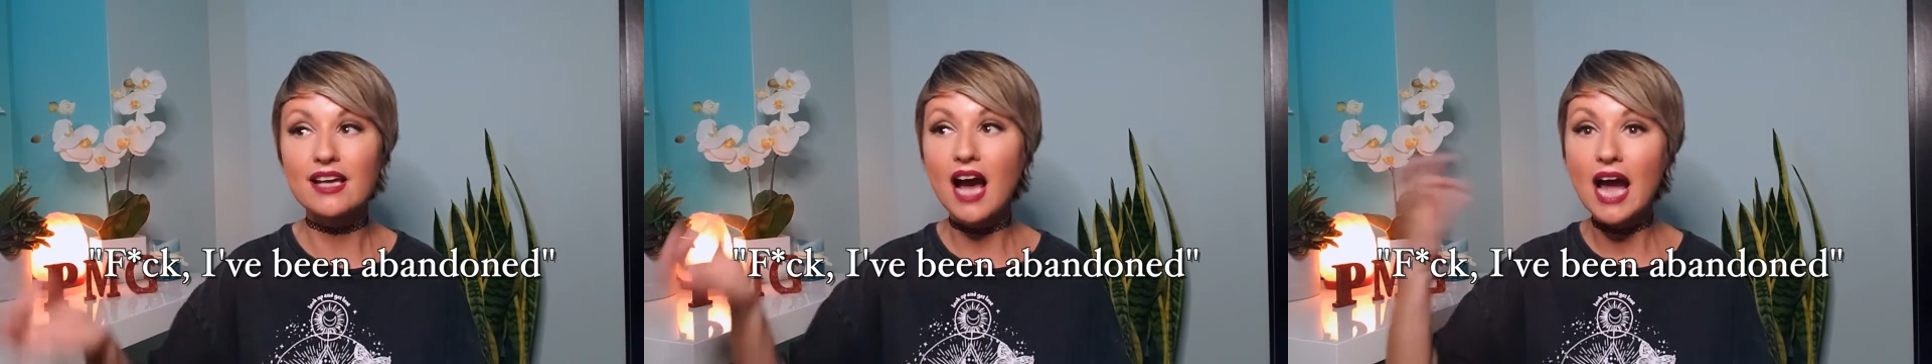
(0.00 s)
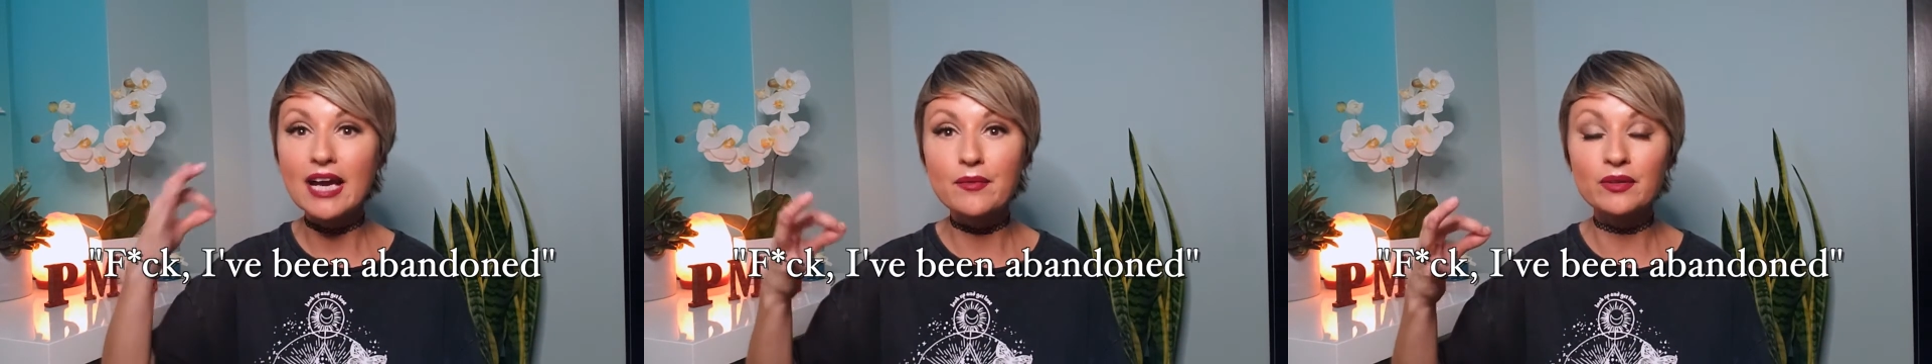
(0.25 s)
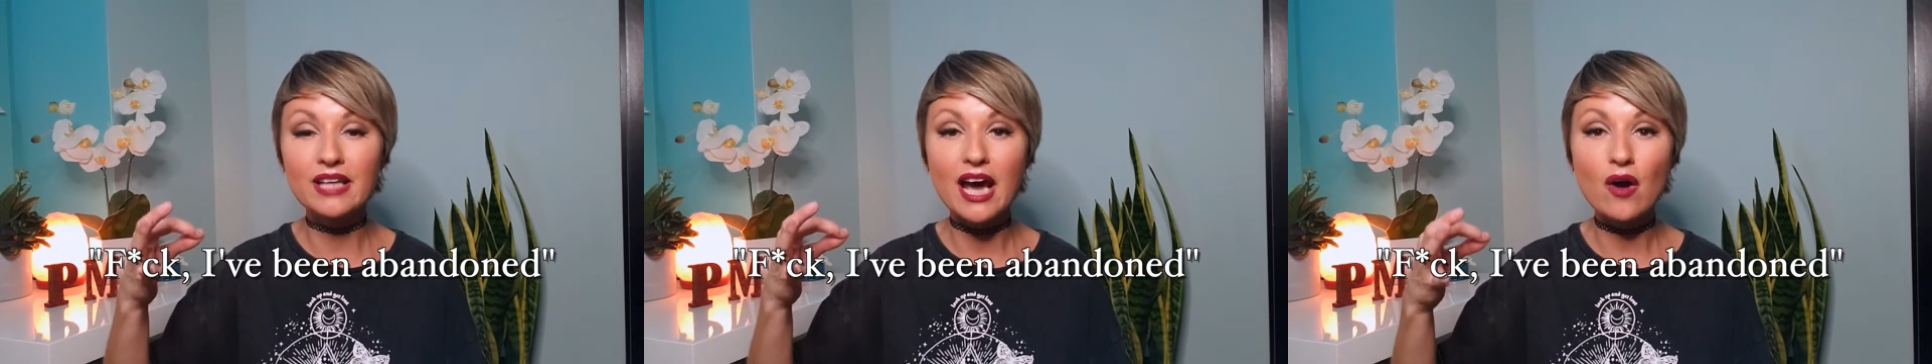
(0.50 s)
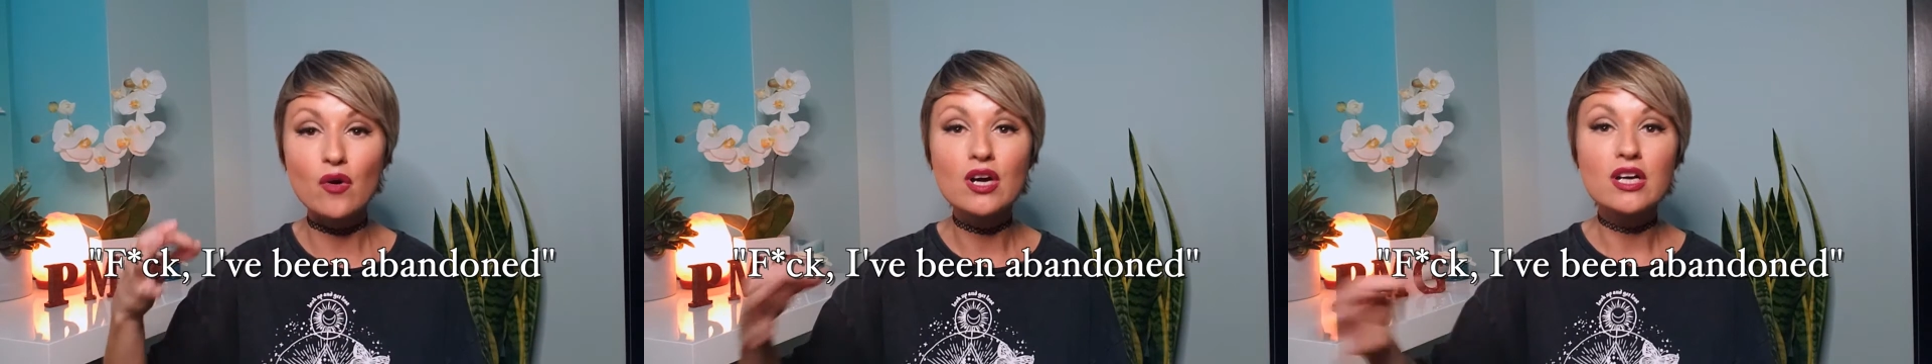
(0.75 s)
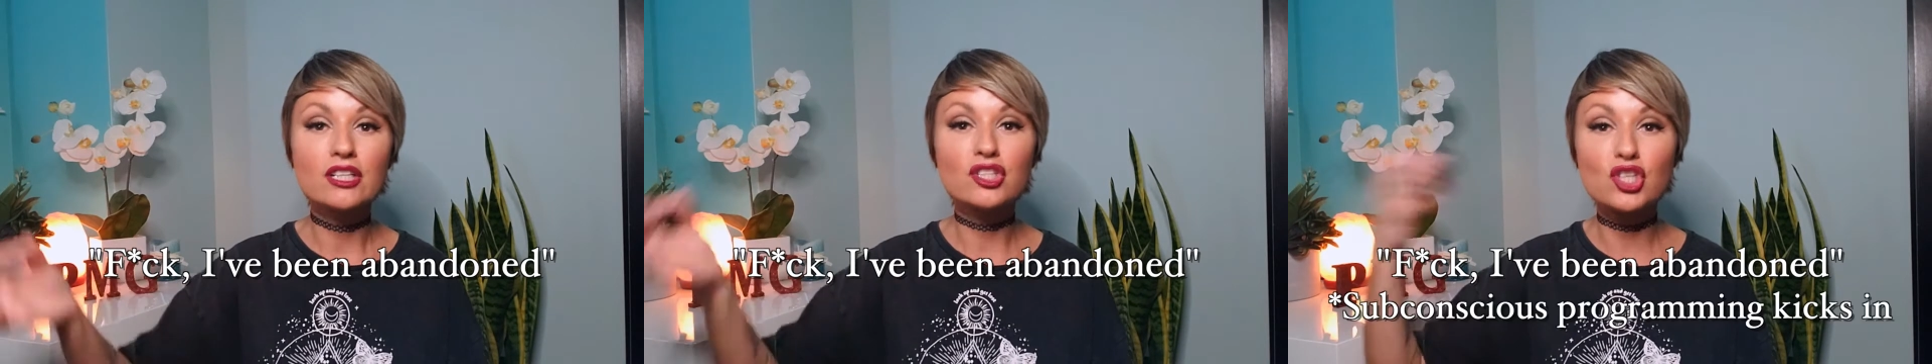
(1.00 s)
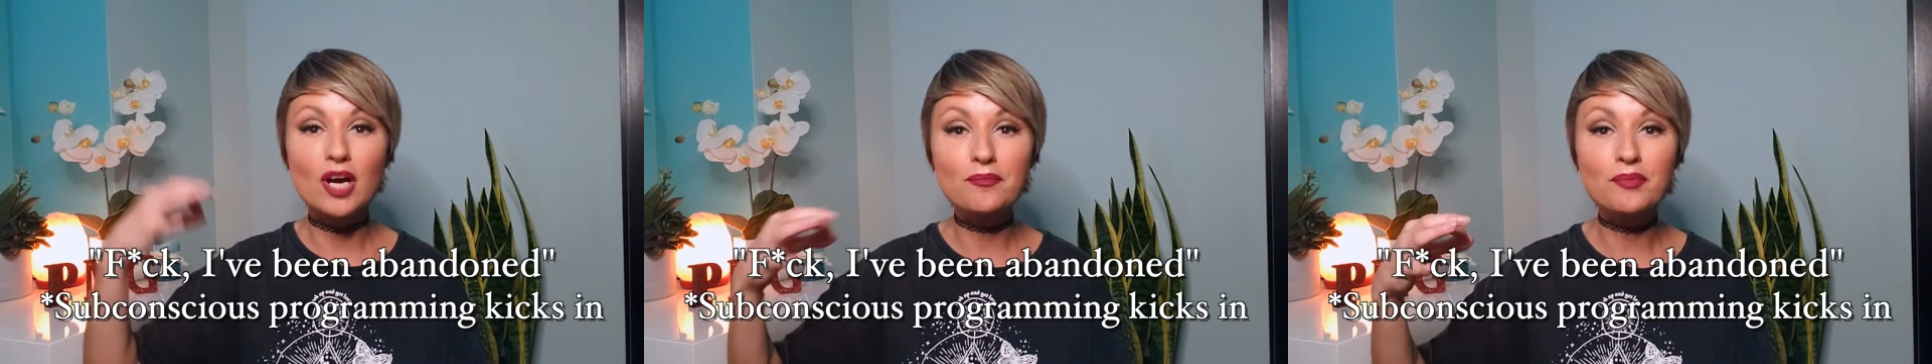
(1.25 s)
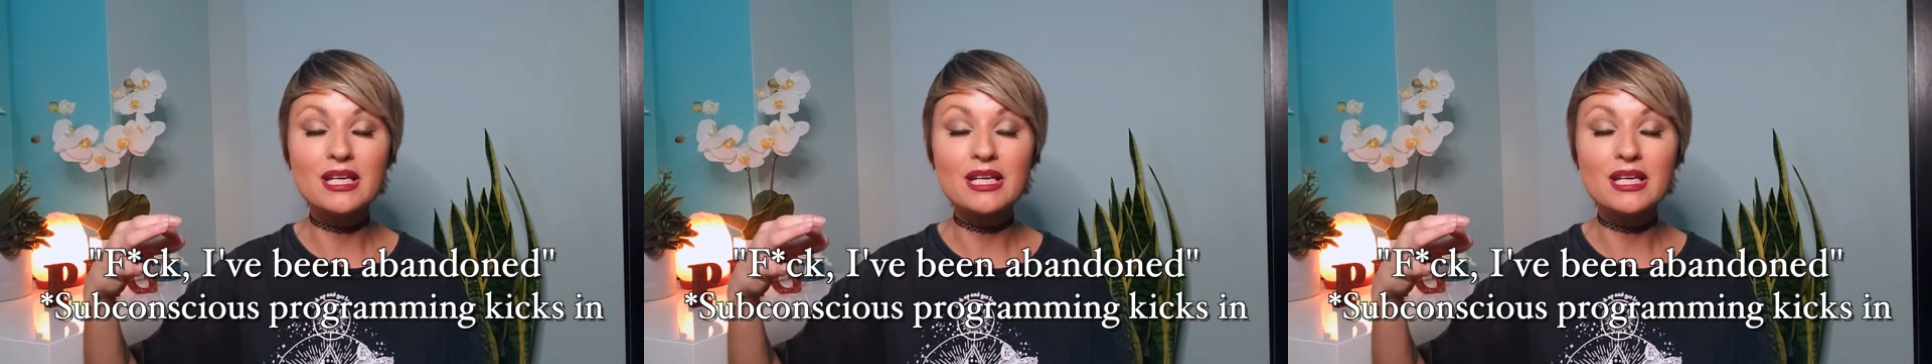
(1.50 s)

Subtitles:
I will now jump